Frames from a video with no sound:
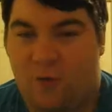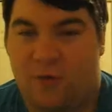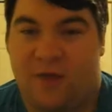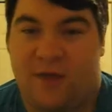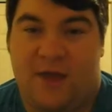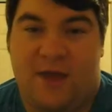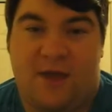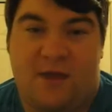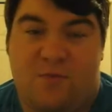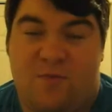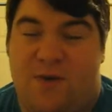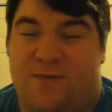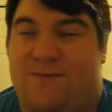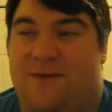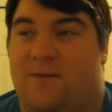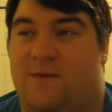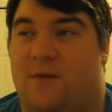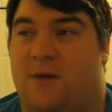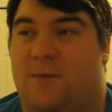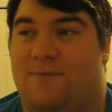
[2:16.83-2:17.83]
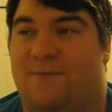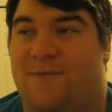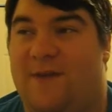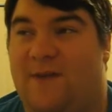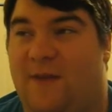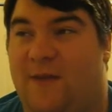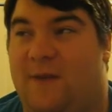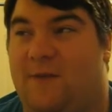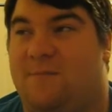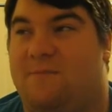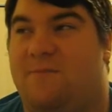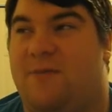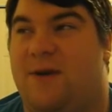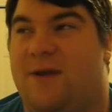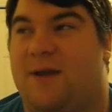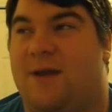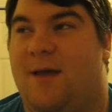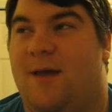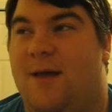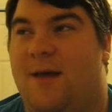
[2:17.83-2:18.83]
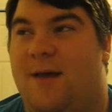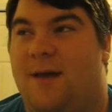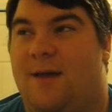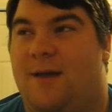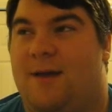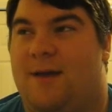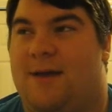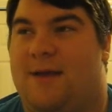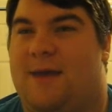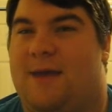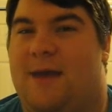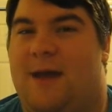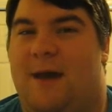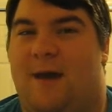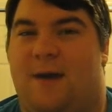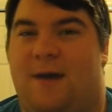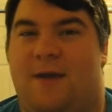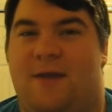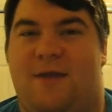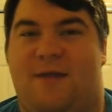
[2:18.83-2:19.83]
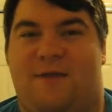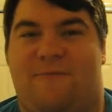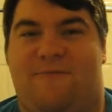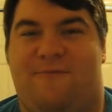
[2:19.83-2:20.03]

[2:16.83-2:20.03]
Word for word: course, he is my favorite villain, but yeah, he's